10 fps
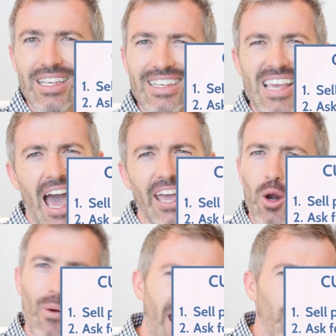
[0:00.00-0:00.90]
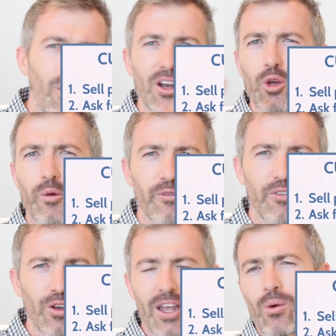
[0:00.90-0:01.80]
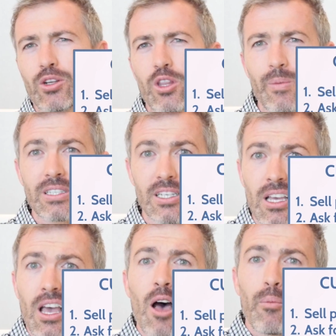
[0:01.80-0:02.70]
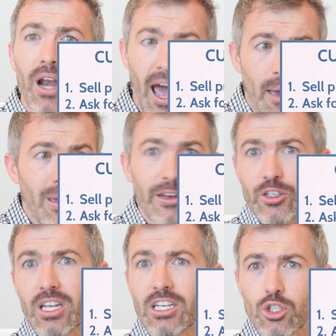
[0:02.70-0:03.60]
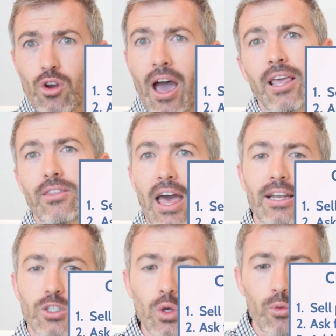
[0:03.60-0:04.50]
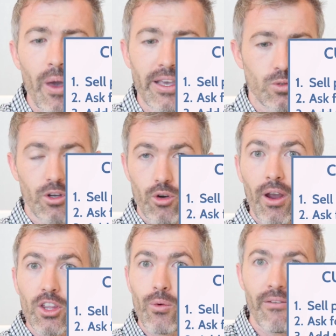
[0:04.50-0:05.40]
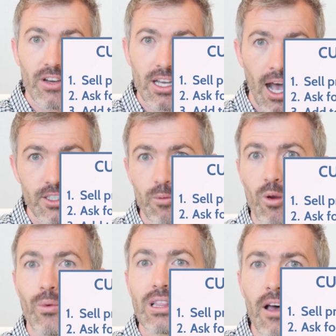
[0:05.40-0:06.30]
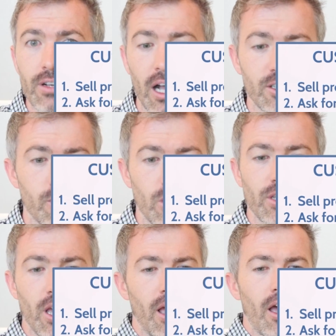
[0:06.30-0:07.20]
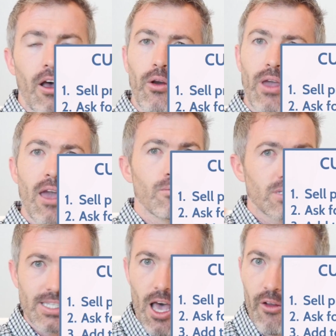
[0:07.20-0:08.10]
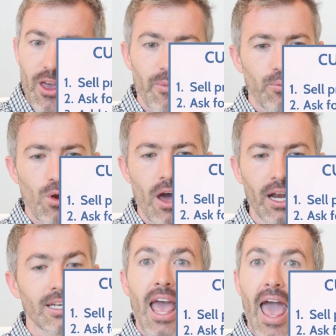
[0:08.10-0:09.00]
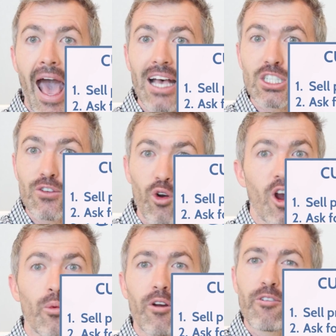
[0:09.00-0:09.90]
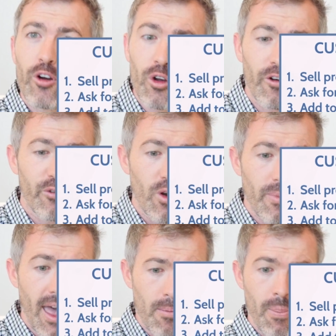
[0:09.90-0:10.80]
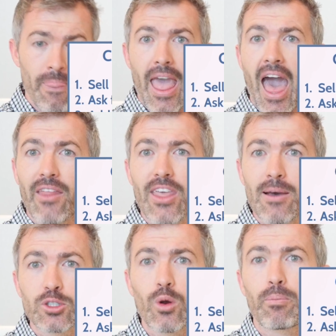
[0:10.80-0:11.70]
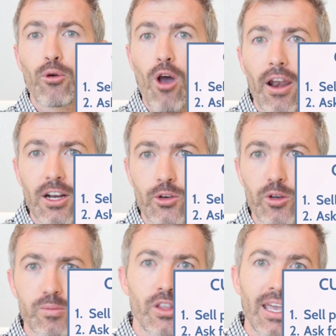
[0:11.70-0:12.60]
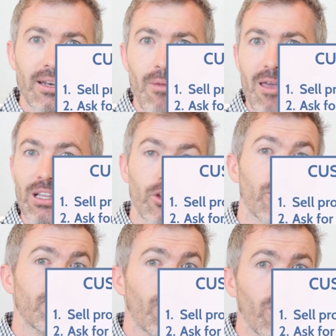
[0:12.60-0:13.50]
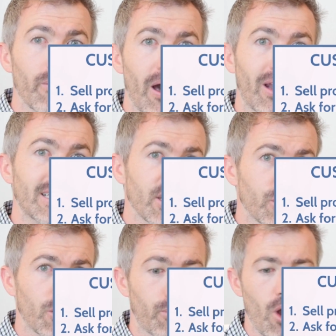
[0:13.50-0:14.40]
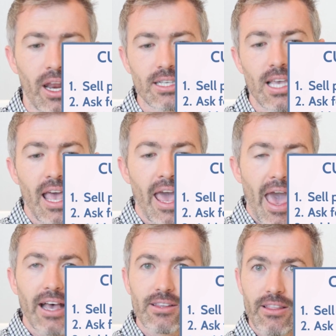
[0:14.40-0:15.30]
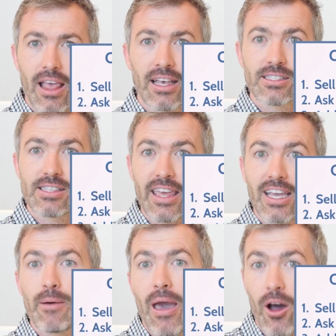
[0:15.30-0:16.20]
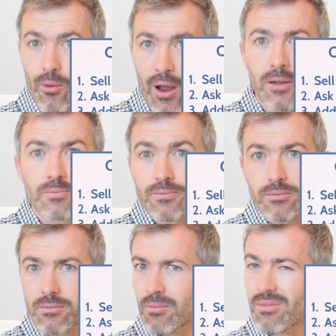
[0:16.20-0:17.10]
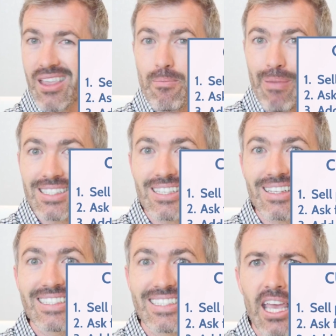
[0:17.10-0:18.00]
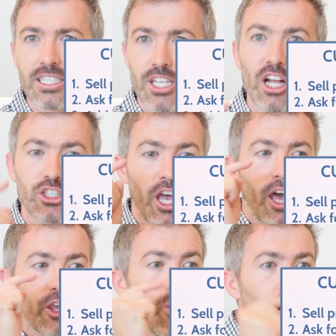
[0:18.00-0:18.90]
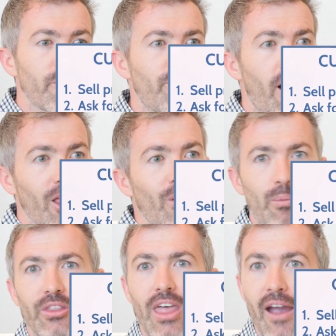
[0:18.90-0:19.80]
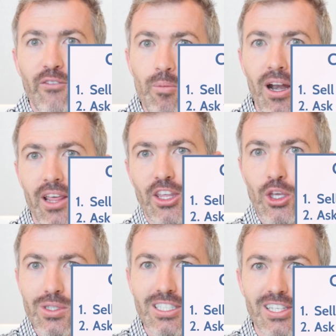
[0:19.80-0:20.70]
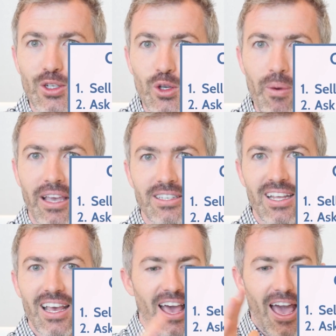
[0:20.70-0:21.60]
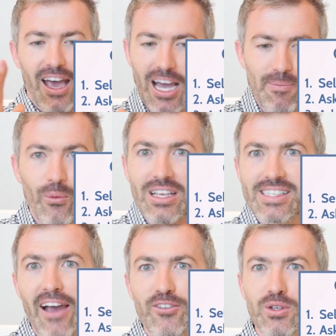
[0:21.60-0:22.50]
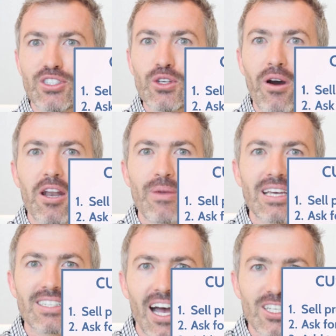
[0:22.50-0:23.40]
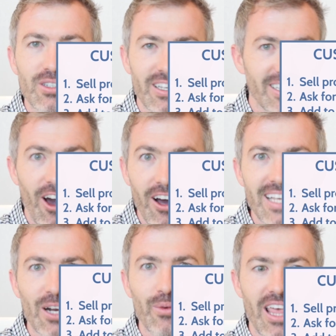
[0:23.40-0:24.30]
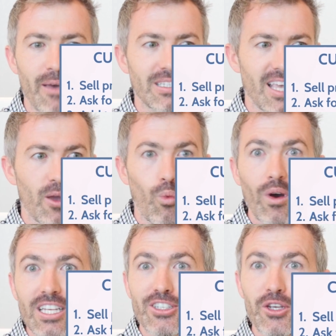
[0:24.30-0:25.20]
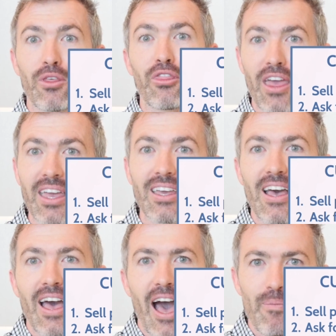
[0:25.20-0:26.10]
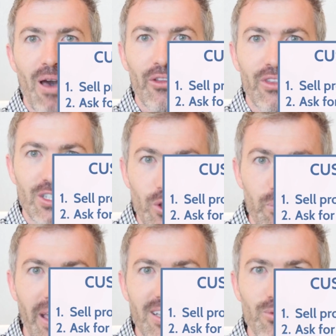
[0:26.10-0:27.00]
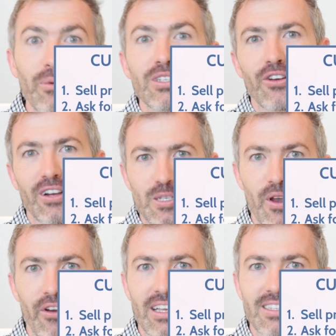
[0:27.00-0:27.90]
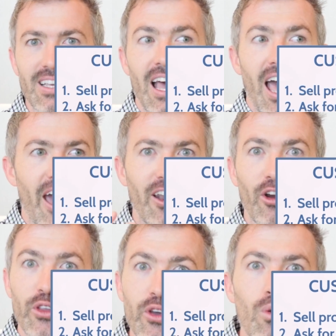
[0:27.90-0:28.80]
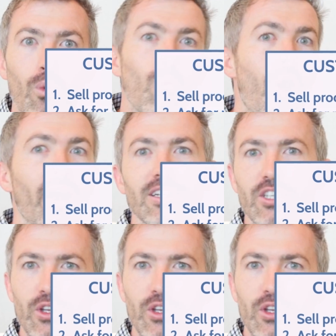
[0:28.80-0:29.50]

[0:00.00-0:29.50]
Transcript: they just say, you know what, I don't want to do a referral, I don't want to do the business, but I'm interested in trying that toothpaste. Well, great, you have a customer. We love customers. Okay, sell them the product. Ask for a referral from them. Add them to a product group so they can maybe learn more about additional products as they come out, right? And basically stay in touch. You want to follow up with everybody that uses the toothpaste. A couple weeks afterwards, you want to be in contact with them and say, what did you think about the toothpaste? What was your experience? And are you able to